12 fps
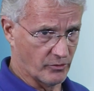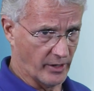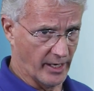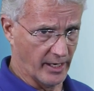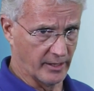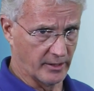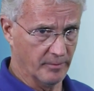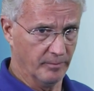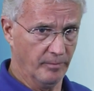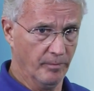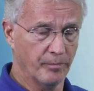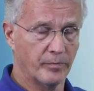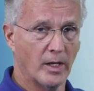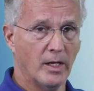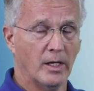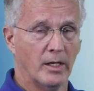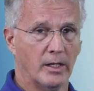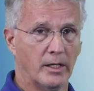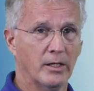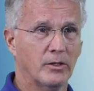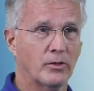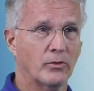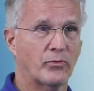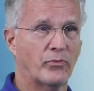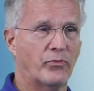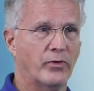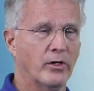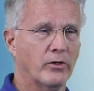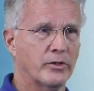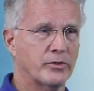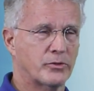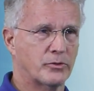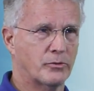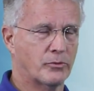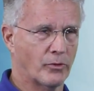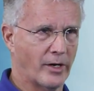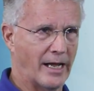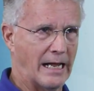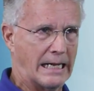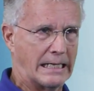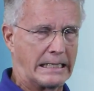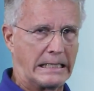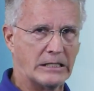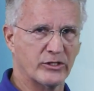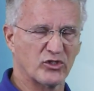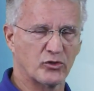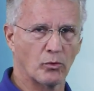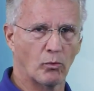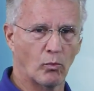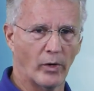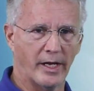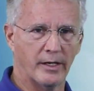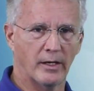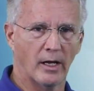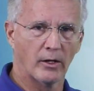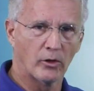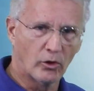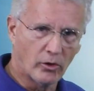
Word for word: drag. Interference drag is when